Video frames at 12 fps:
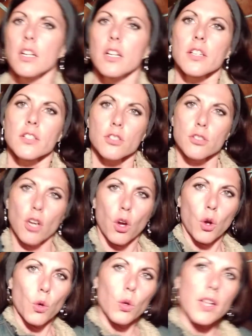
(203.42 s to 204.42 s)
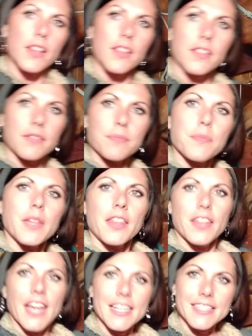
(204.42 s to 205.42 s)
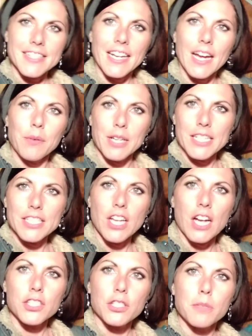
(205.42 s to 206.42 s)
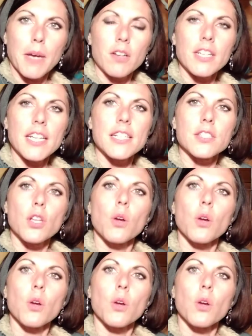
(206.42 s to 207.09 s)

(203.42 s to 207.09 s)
So the next thing I want to talk to you about is